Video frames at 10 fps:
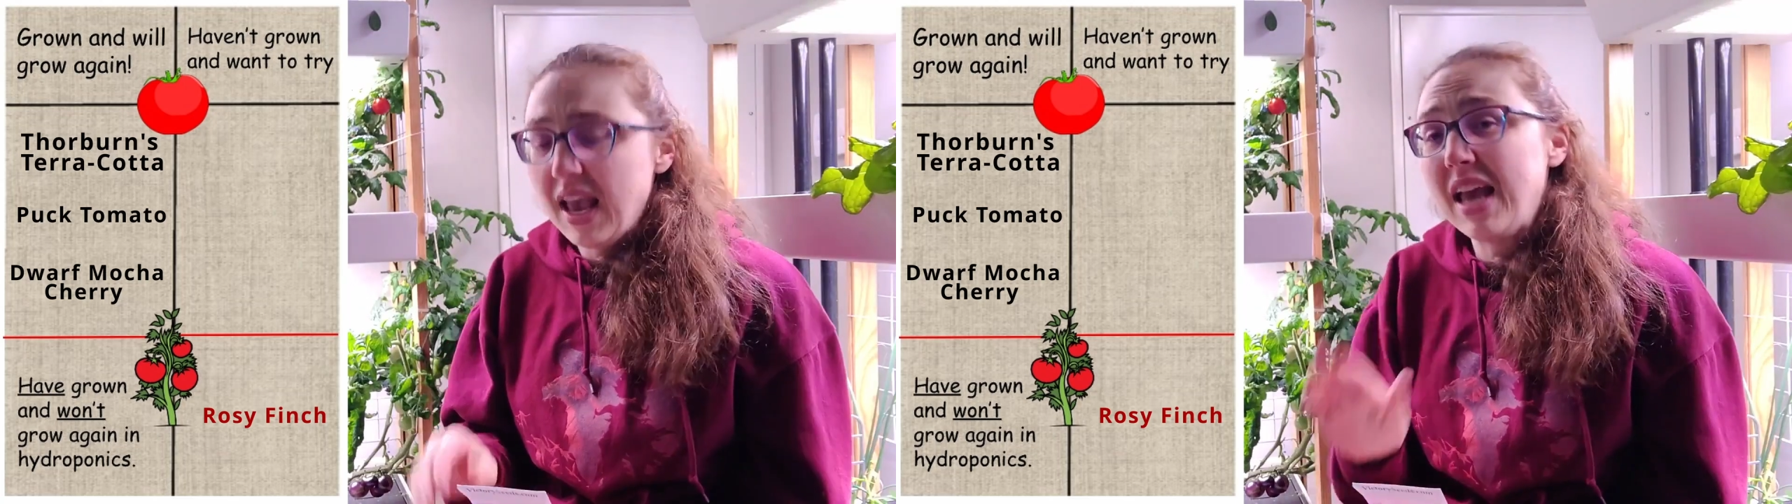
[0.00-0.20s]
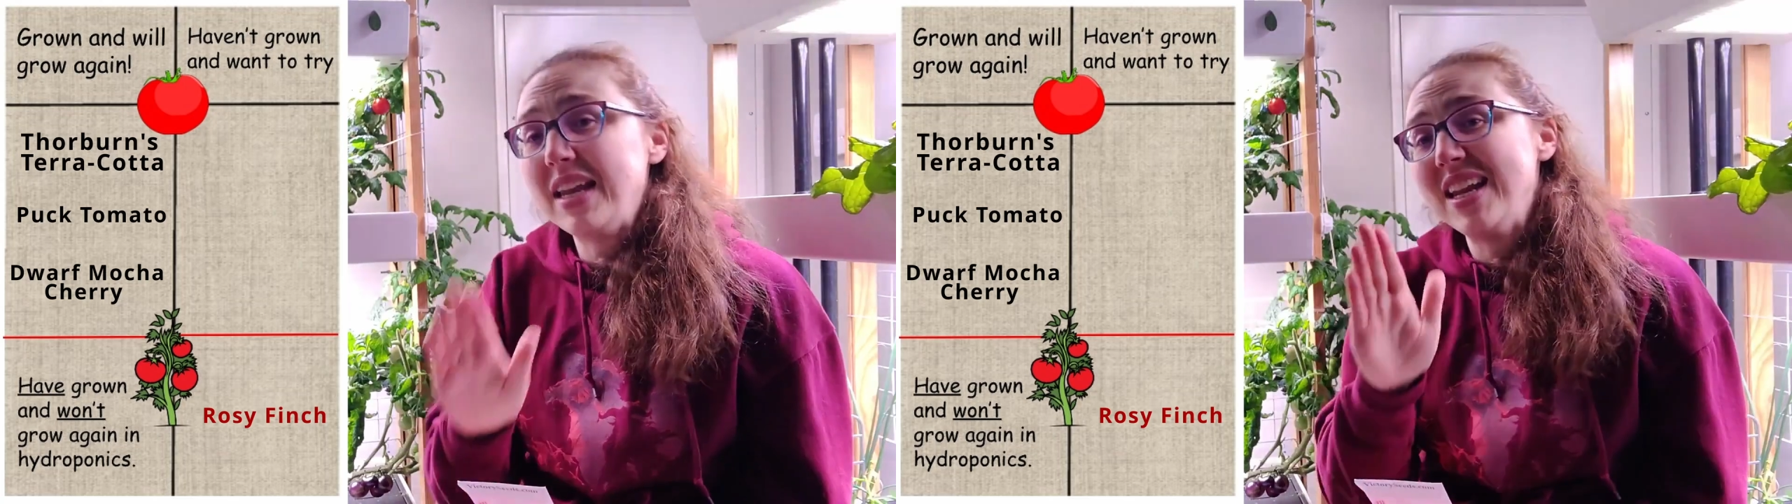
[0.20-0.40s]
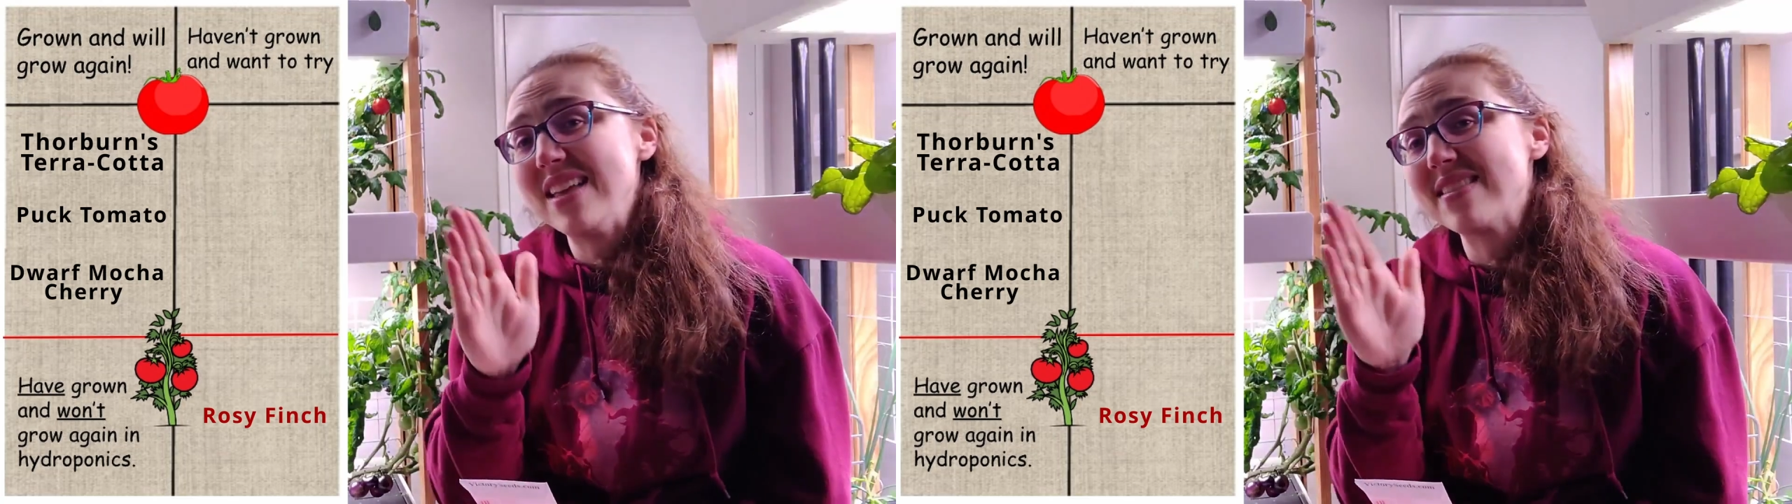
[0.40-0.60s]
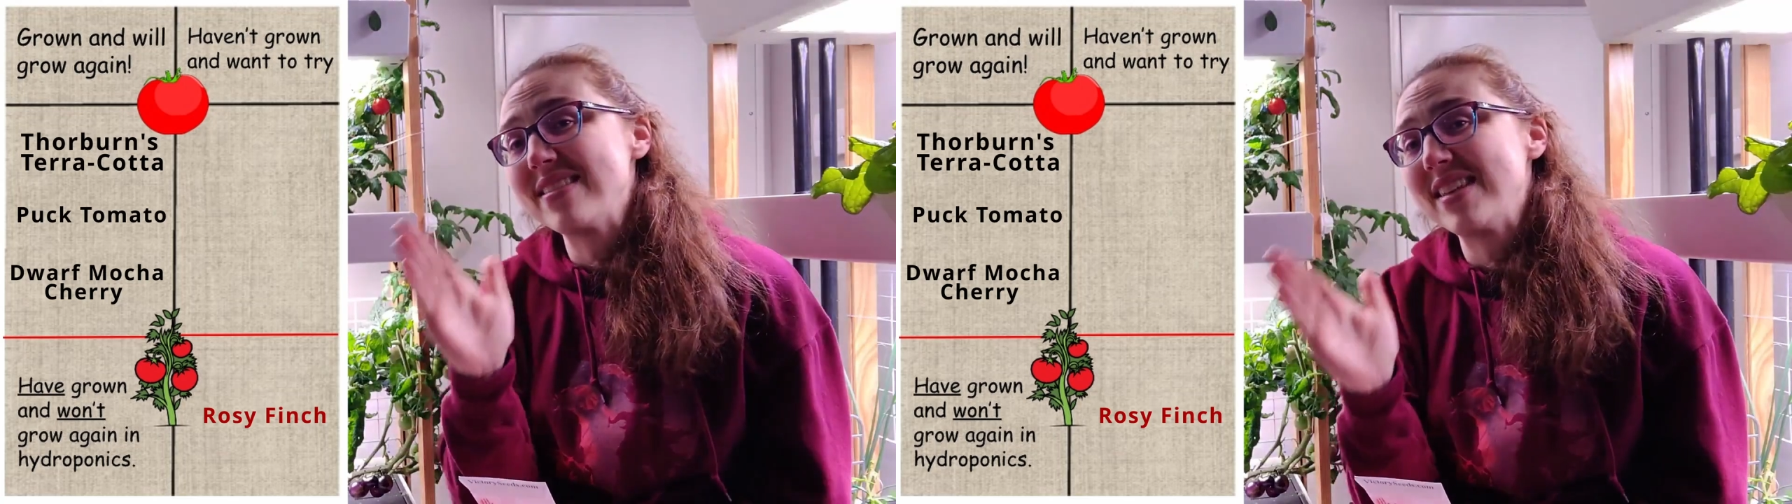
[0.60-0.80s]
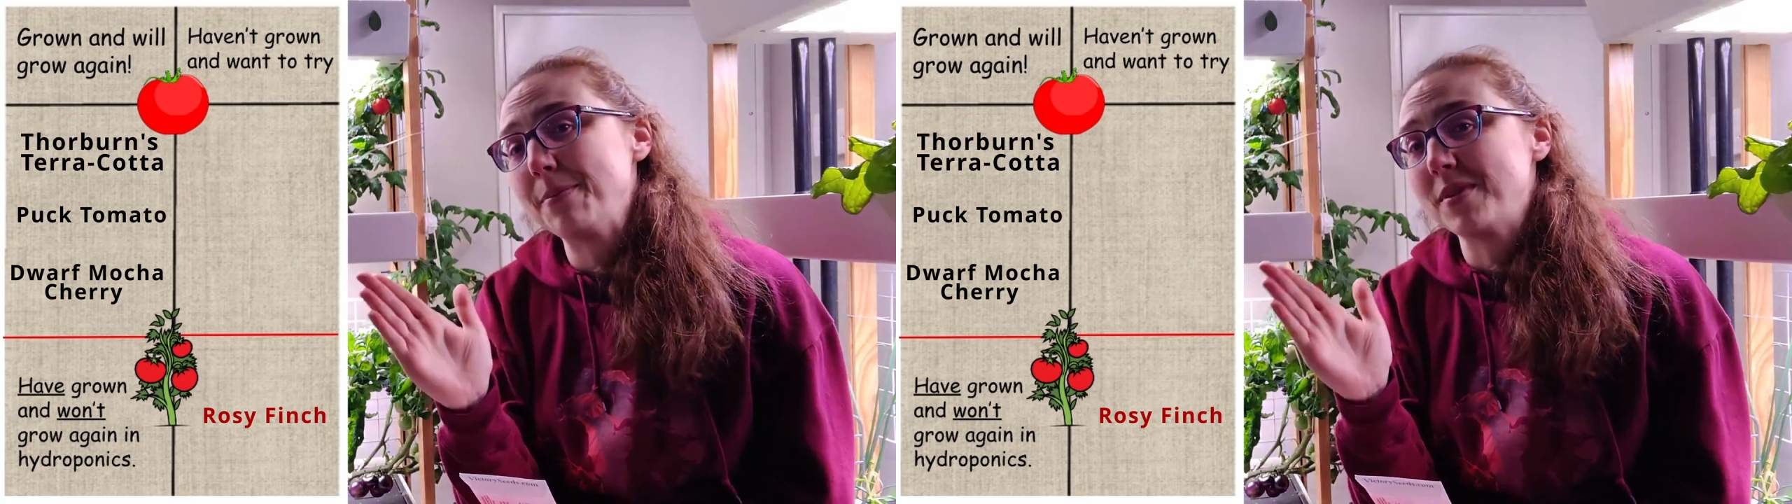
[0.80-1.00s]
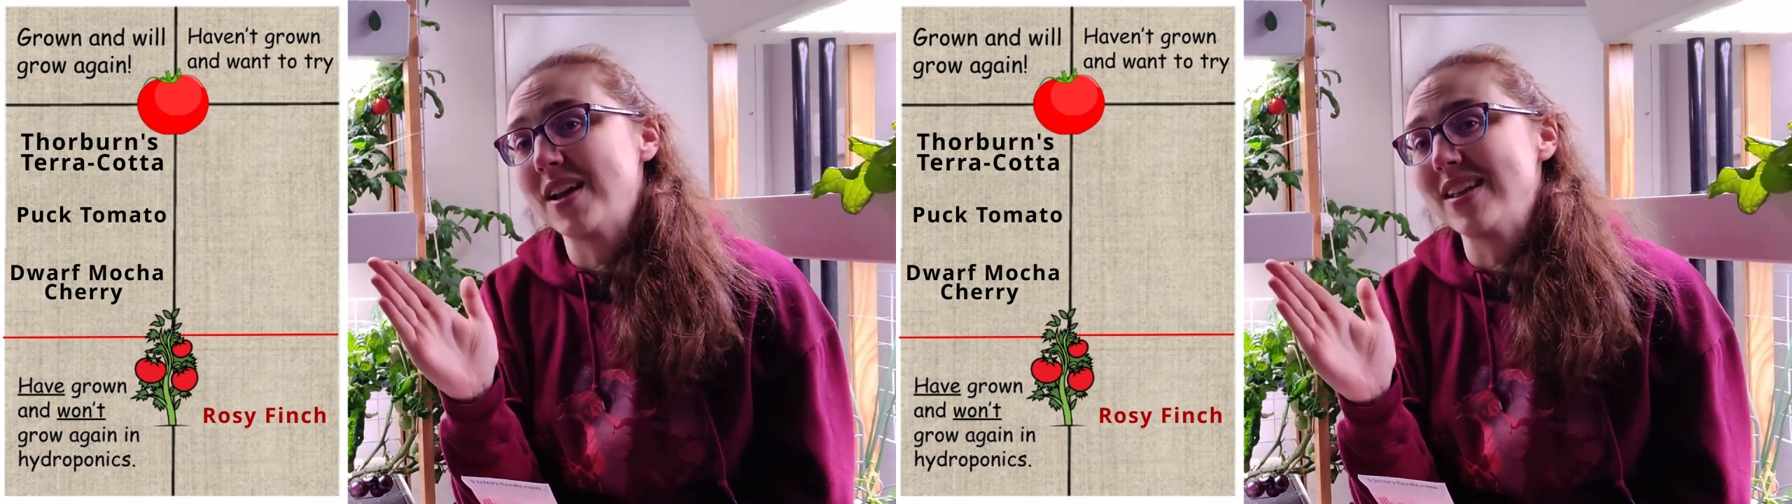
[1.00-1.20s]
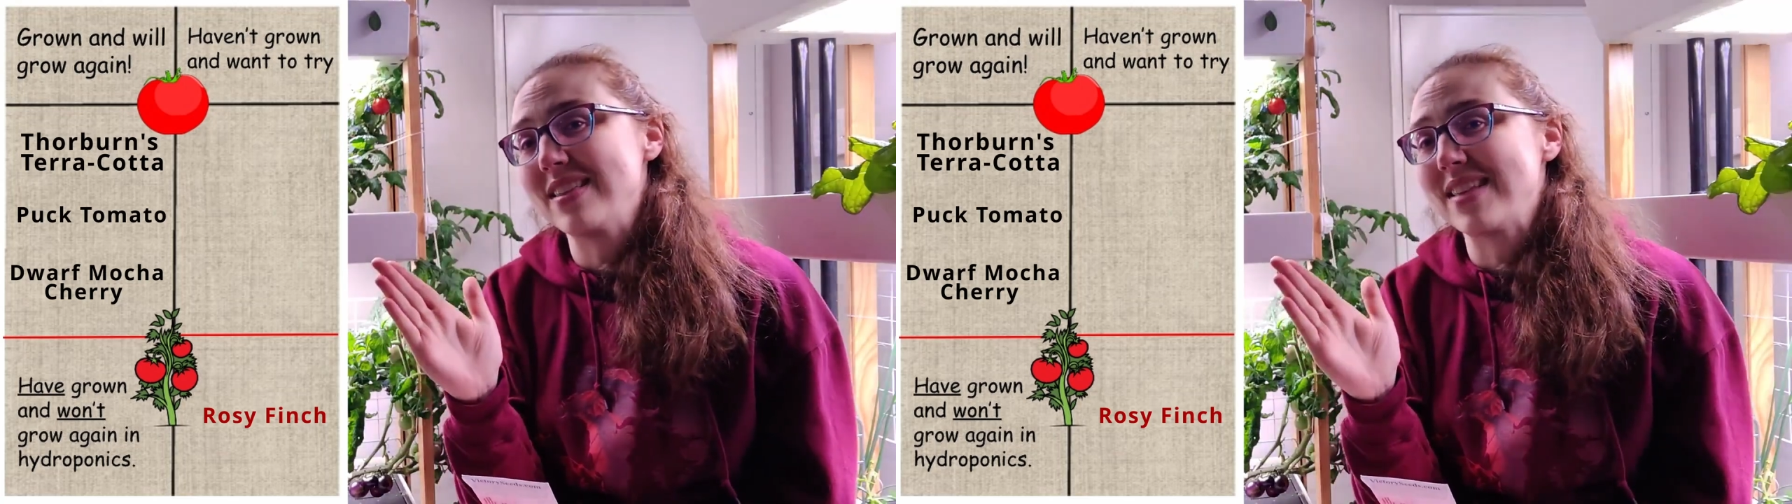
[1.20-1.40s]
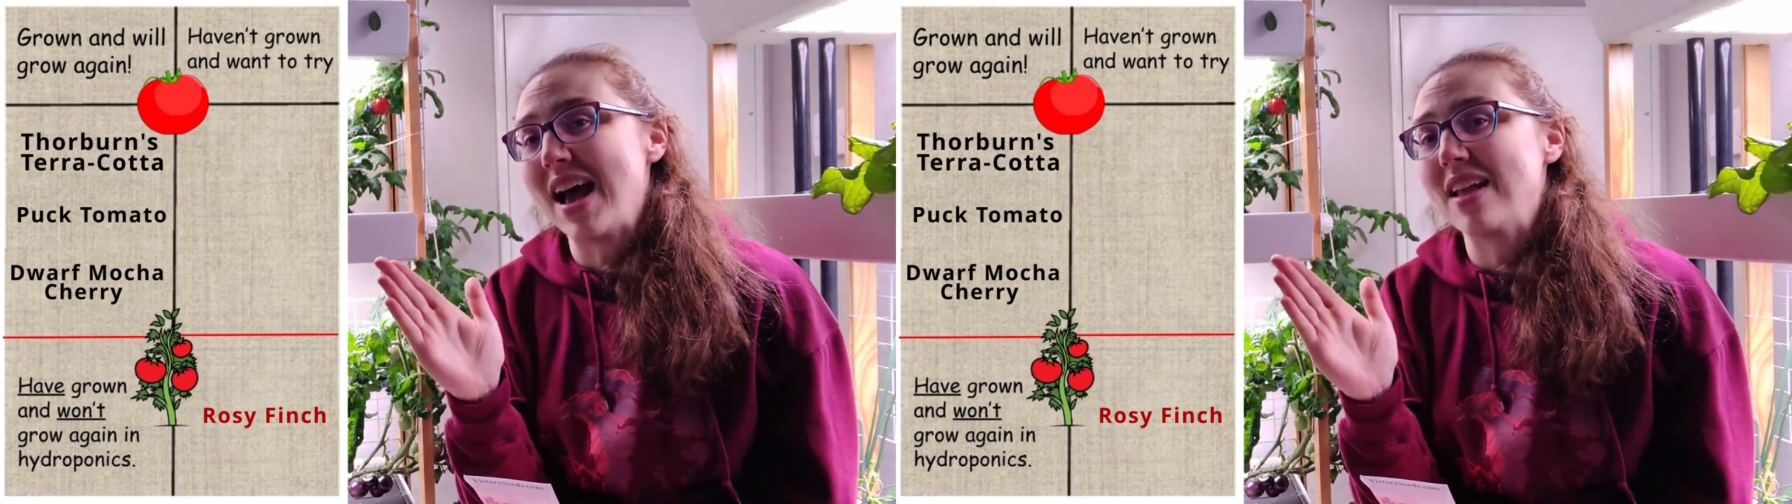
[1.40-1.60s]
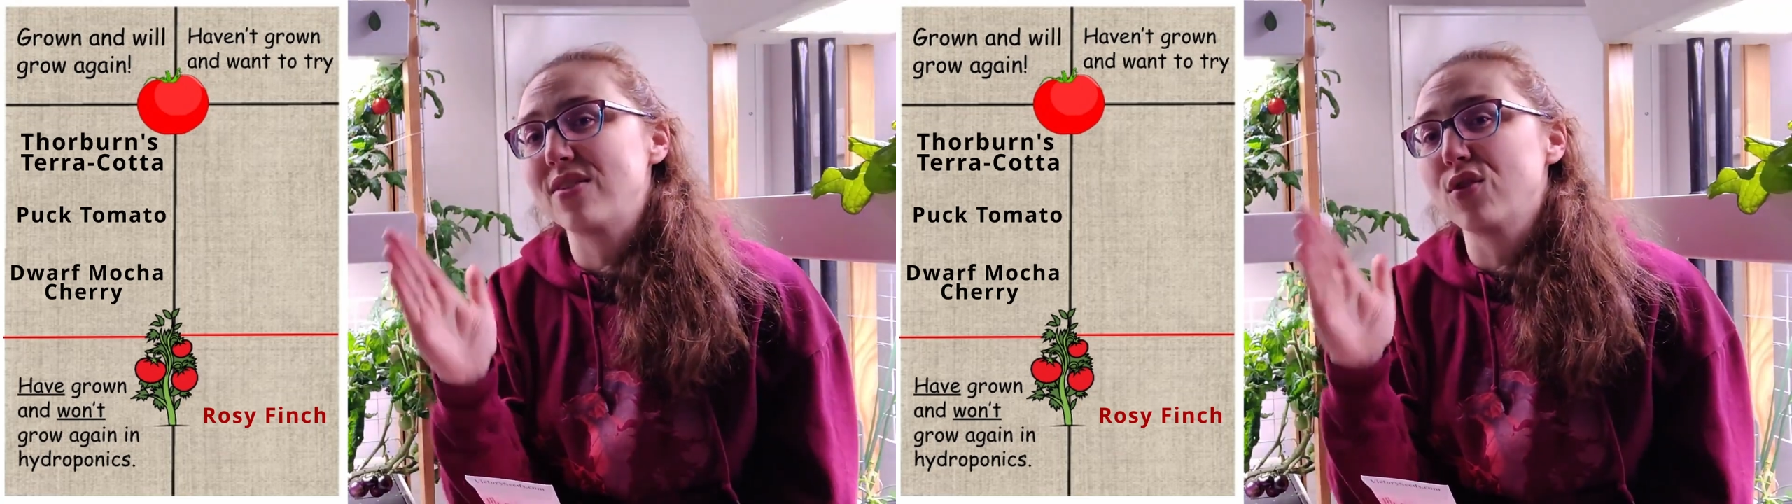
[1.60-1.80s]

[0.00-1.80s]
And it is tipped on its side,